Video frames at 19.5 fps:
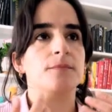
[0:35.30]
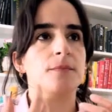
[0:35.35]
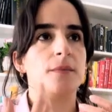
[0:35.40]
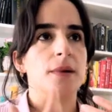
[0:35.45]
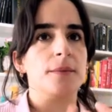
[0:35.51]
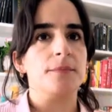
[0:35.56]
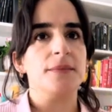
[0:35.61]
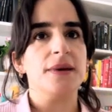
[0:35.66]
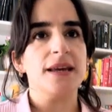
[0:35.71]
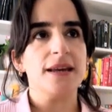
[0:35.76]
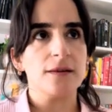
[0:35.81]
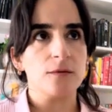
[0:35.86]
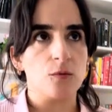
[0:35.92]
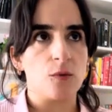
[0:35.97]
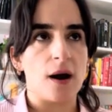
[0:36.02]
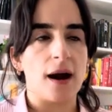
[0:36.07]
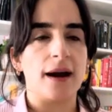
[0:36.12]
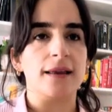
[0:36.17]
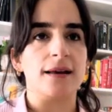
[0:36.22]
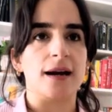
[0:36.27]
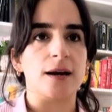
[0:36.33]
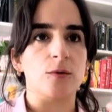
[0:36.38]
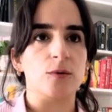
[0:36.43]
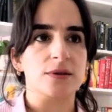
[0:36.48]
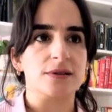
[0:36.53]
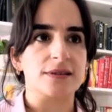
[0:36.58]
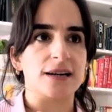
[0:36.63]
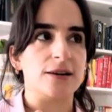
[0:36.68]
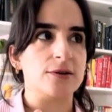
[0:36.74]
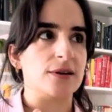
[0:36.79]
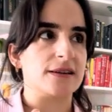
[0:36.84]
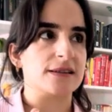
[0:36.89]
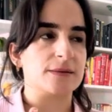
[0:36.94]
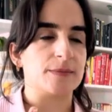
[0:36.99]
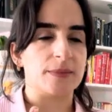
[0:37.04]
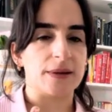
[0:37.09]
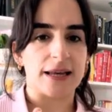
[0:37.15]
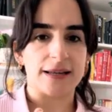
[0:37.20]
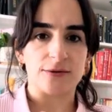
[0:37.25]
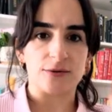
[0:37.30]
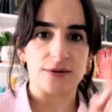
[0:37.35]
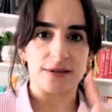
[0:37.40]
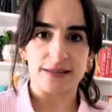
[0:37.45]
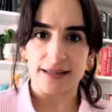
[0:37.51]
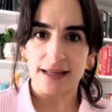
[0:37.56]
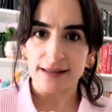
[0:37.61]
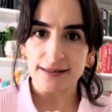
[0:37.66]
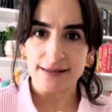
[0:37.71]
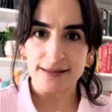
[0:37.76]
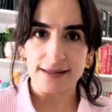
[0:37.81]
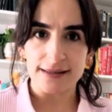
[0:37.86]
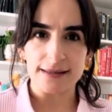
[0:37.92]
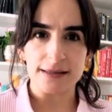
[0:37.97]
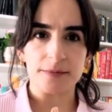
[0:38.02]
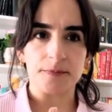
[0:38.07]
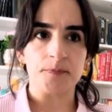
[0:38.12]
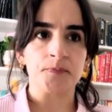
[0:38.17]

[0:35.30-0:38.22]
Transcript: meanwhile I will try to explain you the tenses,